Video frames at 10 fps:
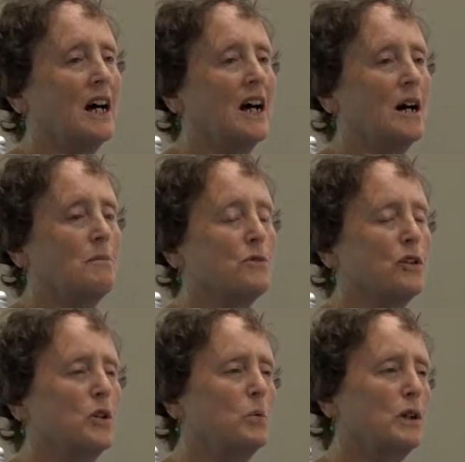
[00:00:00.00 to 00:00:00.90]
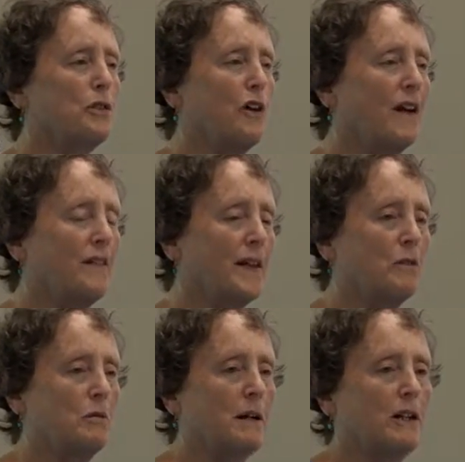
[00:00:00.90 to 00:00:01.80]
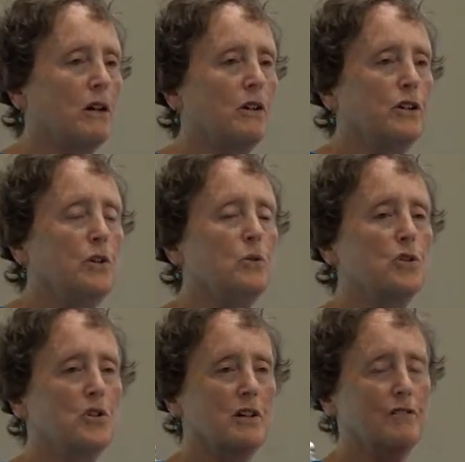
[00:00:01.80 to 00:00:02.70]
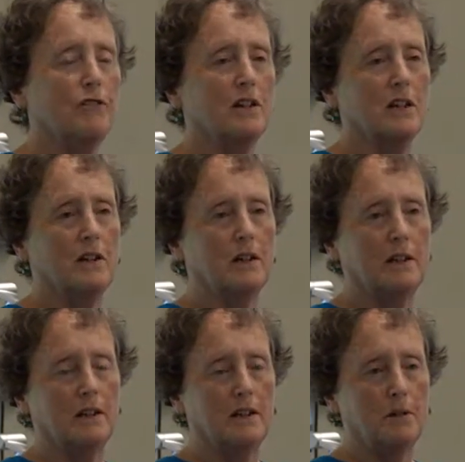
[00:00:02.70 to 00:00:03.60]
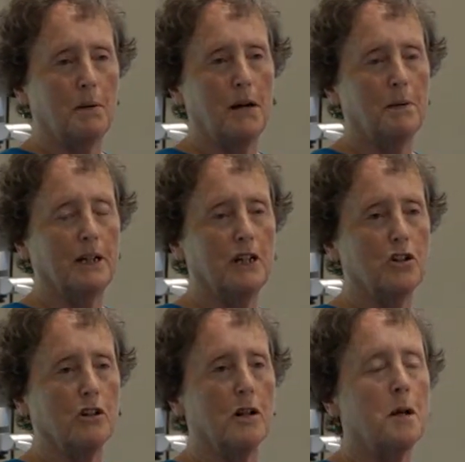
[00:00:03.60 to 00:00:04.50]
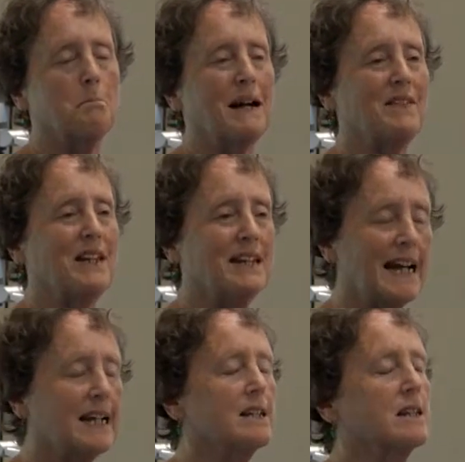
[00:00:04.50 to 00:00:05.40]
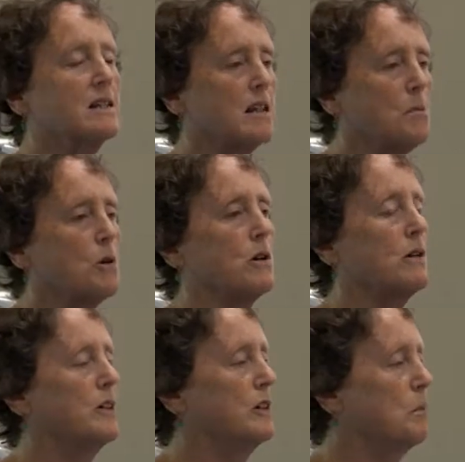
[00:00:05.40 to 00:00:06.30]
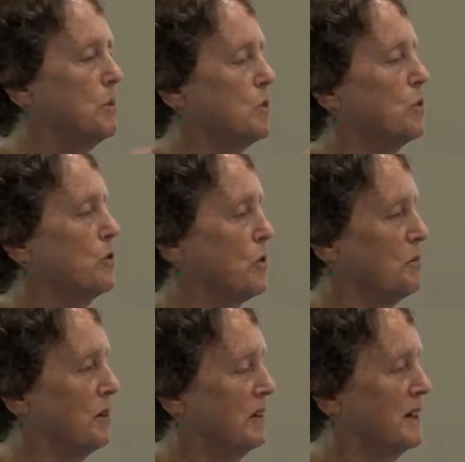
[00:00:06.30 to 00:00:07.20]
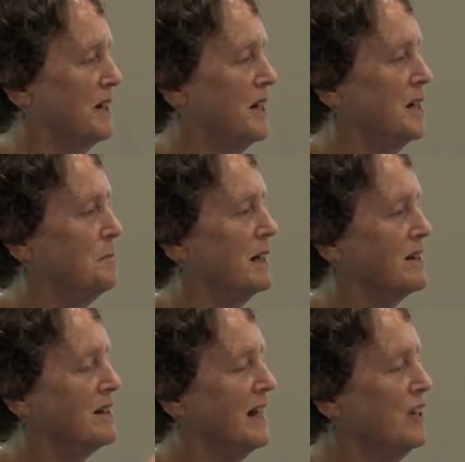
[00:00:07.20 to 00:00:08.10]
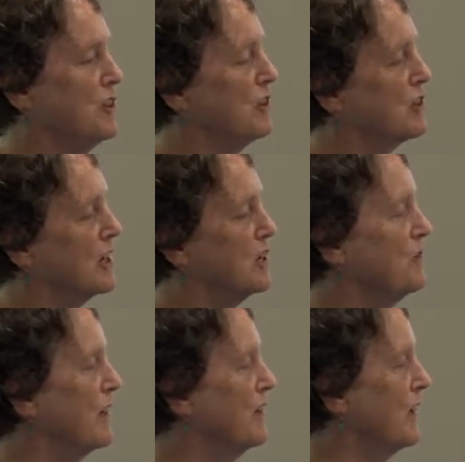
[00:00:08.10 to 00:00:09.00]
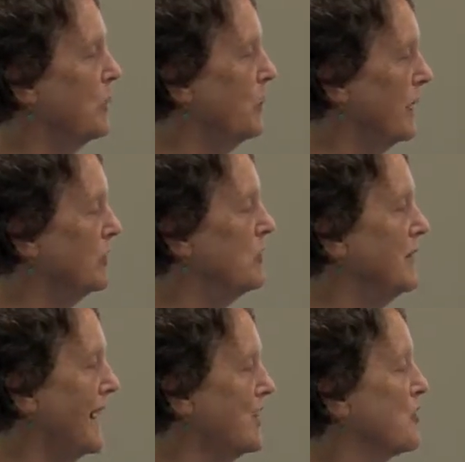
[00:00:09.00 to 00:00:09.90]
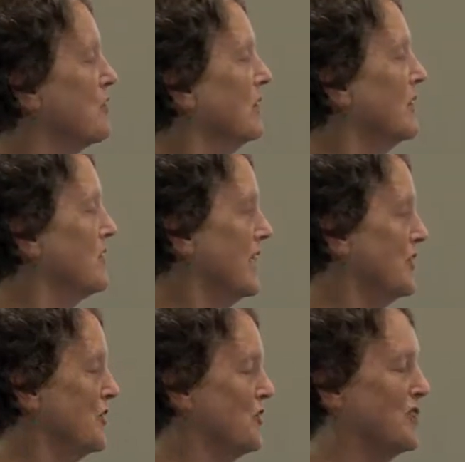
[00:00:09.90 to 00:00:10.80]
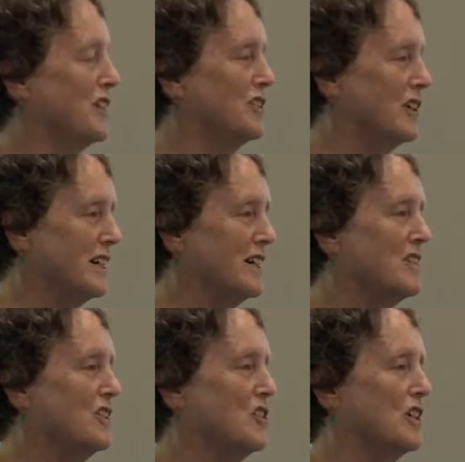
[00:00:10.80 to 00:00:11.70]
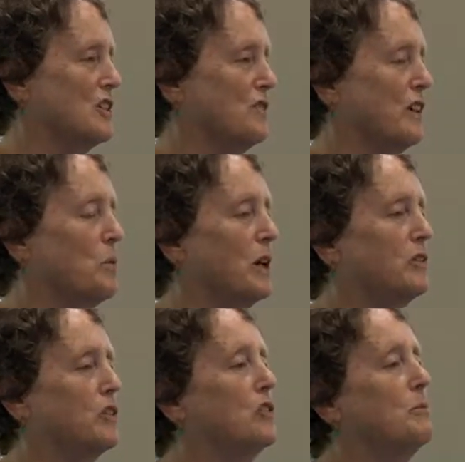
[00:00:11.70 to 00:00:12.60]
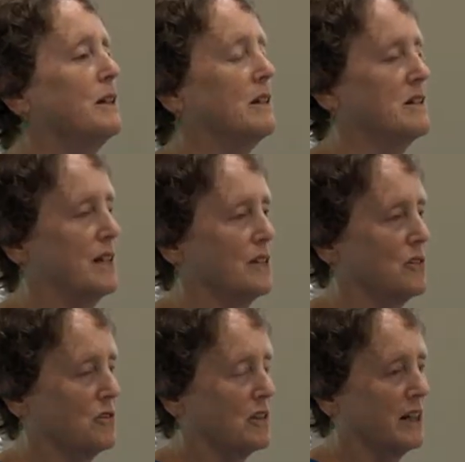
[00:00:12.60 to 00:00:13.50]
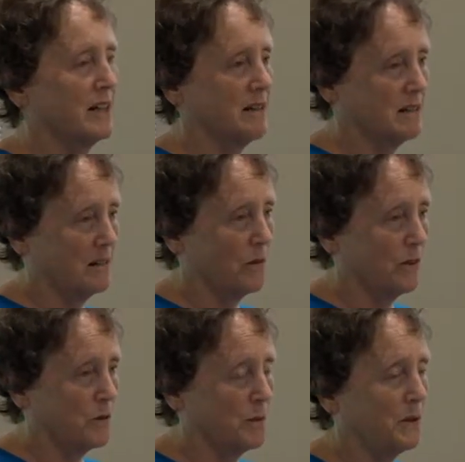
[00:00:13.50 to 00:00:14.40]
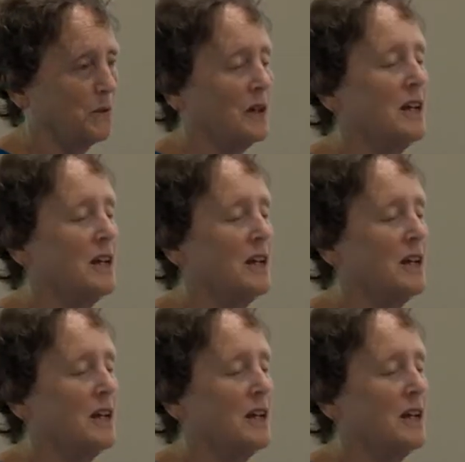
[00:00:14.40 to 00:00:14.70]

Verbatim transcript: Um, so you would have thought that would have made a huge difference in the, in the population. By the next summer, the numbers were normal. Because nature adjusts very, very well to natural disasters. It do, doesn't adjust very well to human disasters like oil spills.